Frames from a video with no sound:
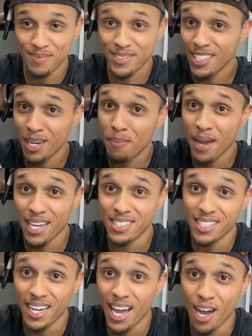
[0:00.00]
come back
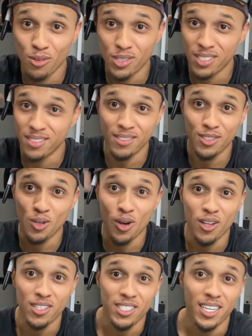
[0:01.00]
to the house and do
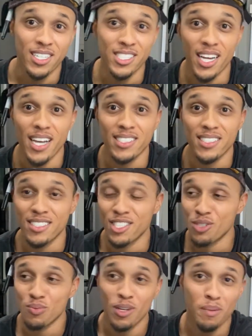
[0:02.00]
all this kind of jazz.
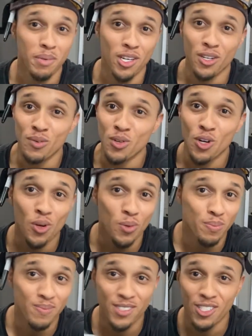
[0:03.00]
Just want to be on the road,
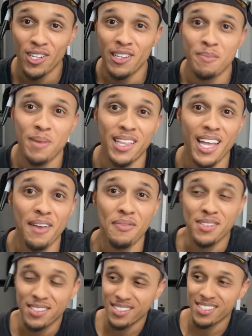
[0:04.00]
start living my life,
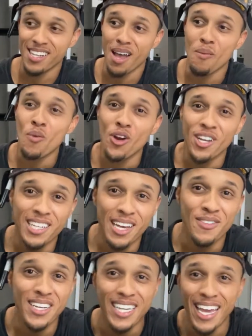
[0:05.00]
and stop working
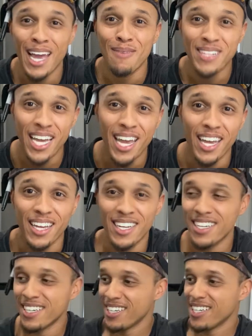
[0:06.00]
every damn day.
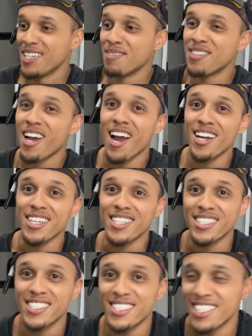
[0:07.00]
I'm tired
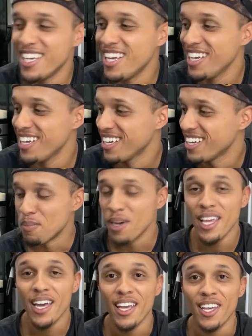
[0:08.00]
of this. But
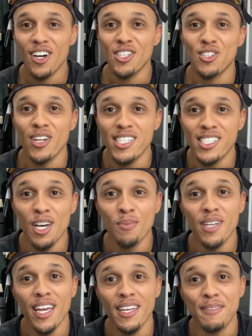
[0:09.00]
yeah, y'all, so that's the
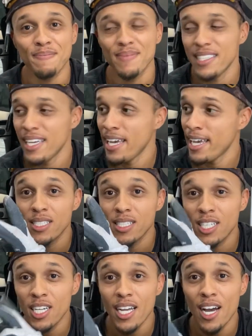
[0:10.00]
update, and
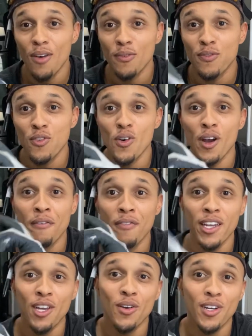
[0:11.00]
look out for a
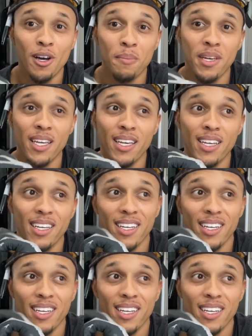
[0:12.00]
video coming